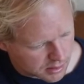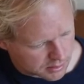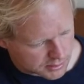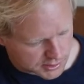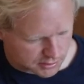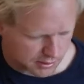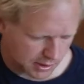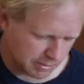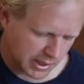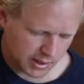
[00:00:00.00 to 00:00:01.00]
let's tune that
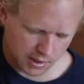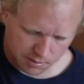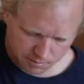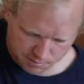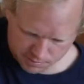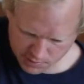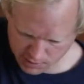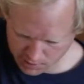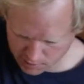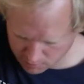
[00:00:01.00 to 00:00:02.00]
back up. Again,